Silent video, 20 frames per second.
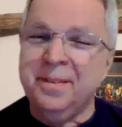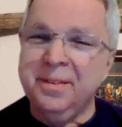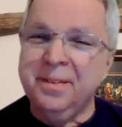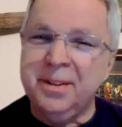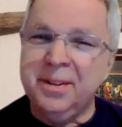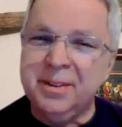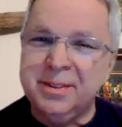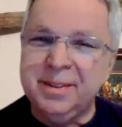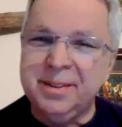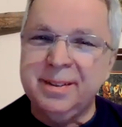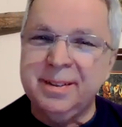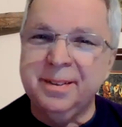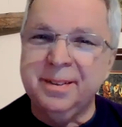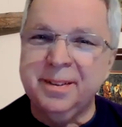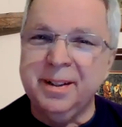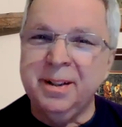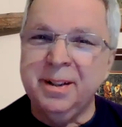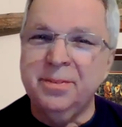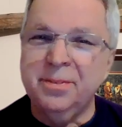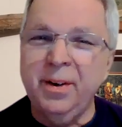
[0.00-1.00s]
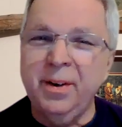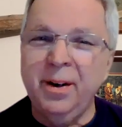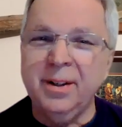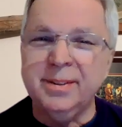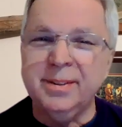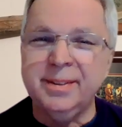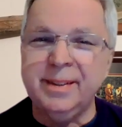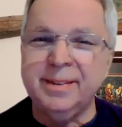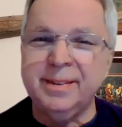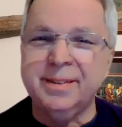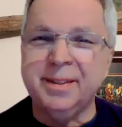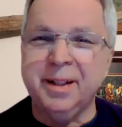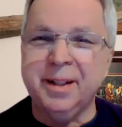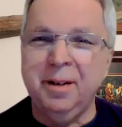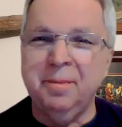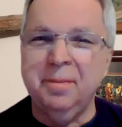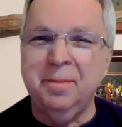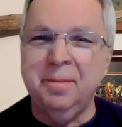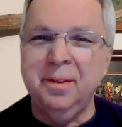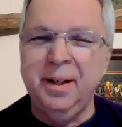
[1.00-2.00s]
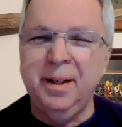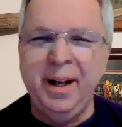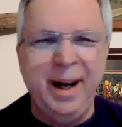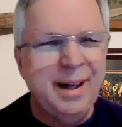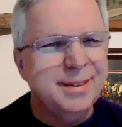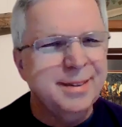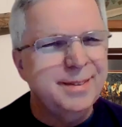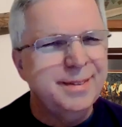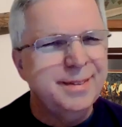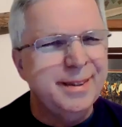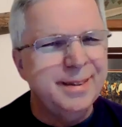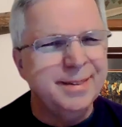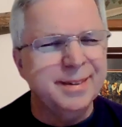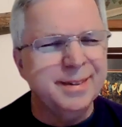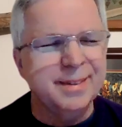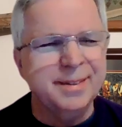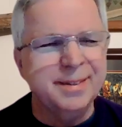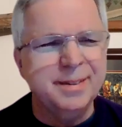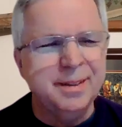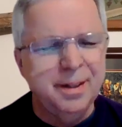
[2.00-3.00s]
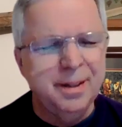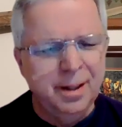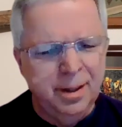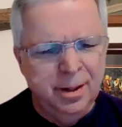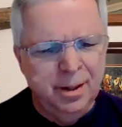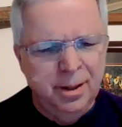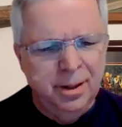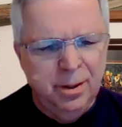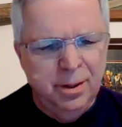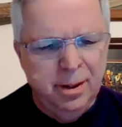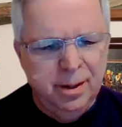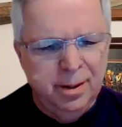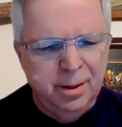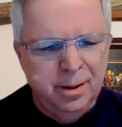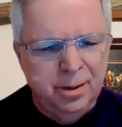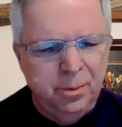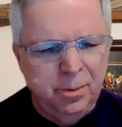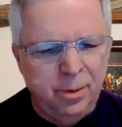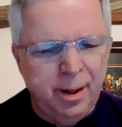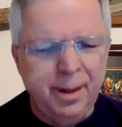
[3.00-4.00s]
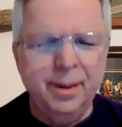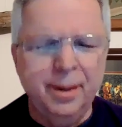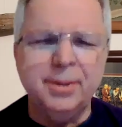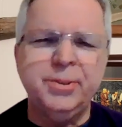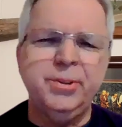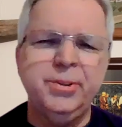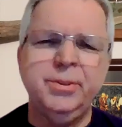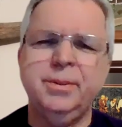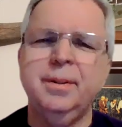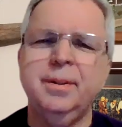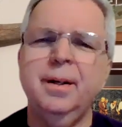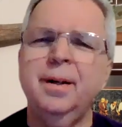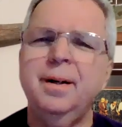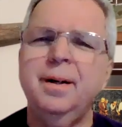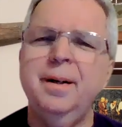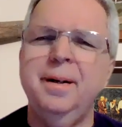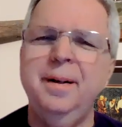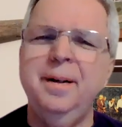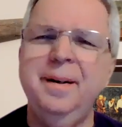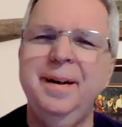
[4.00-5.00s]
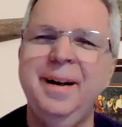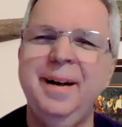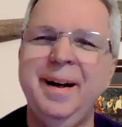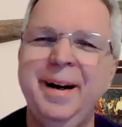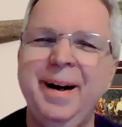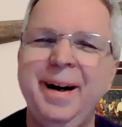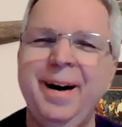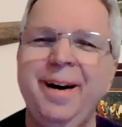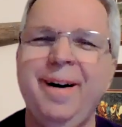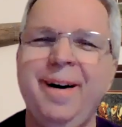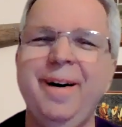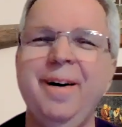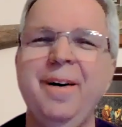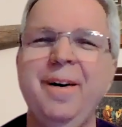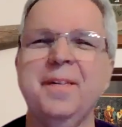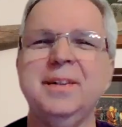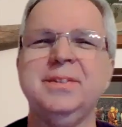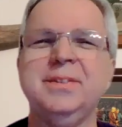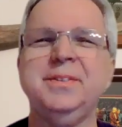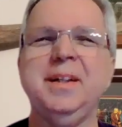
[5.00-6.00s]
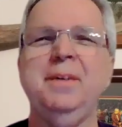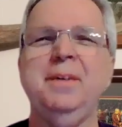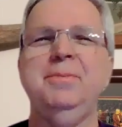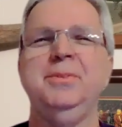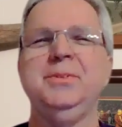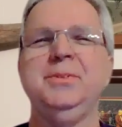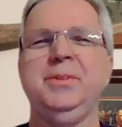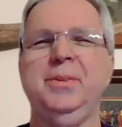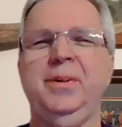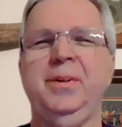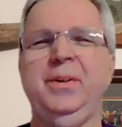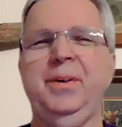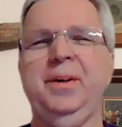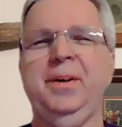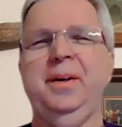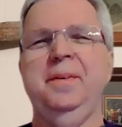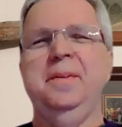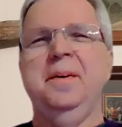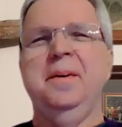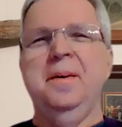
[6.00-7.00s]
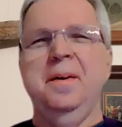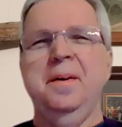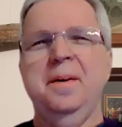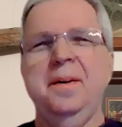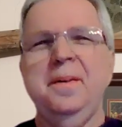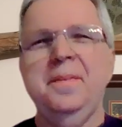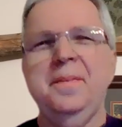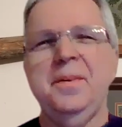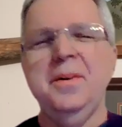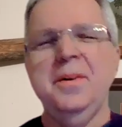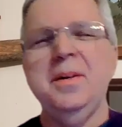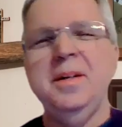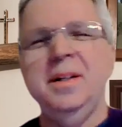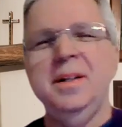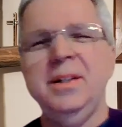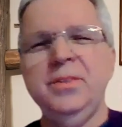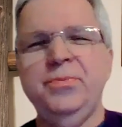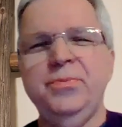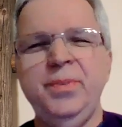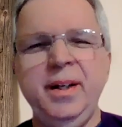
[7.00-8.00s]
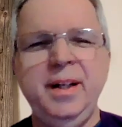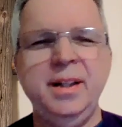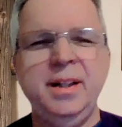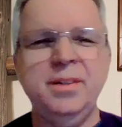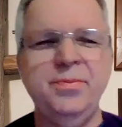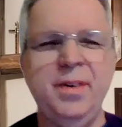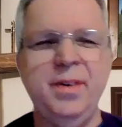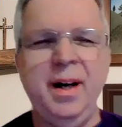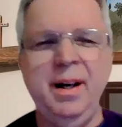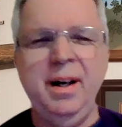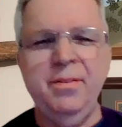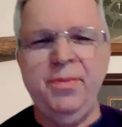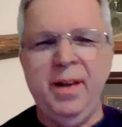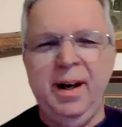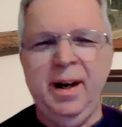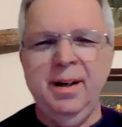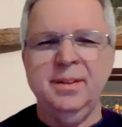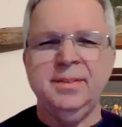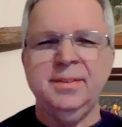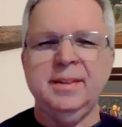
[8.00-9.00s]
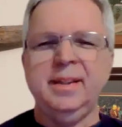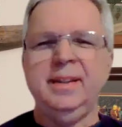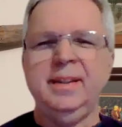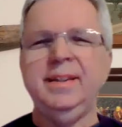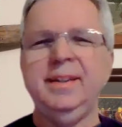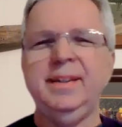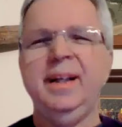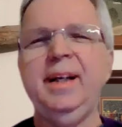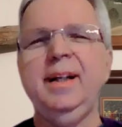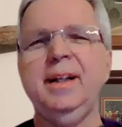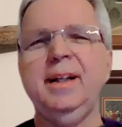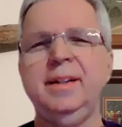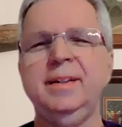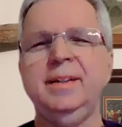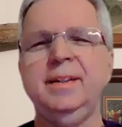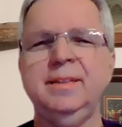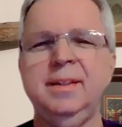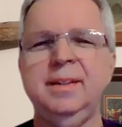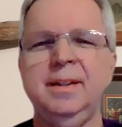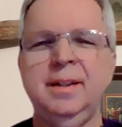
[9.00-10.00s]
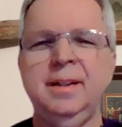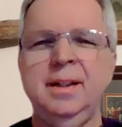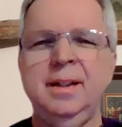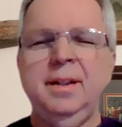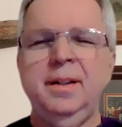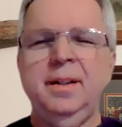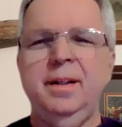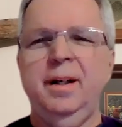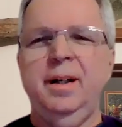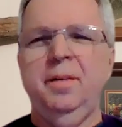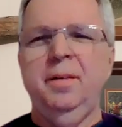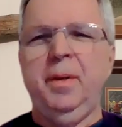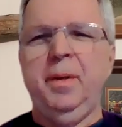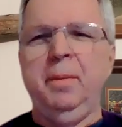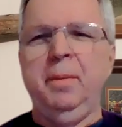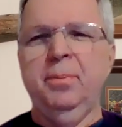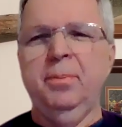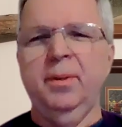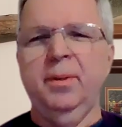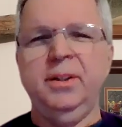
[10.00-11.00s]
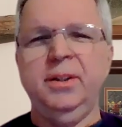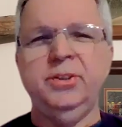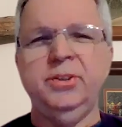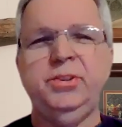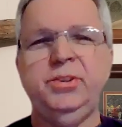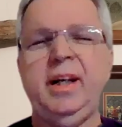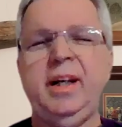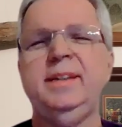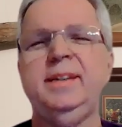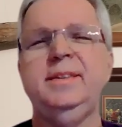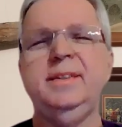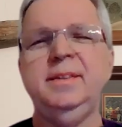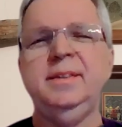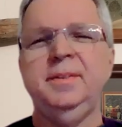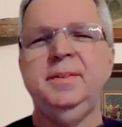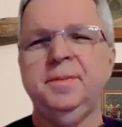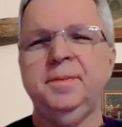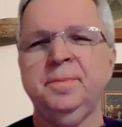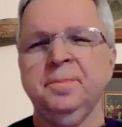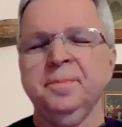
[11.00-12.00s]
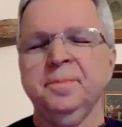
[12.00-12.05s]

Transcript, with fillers: the the Pharisees come and ask Jesus, why aren't you? All this stuff was going on. There, he's feeding the five thousand. He's healing uh, people. He's chasing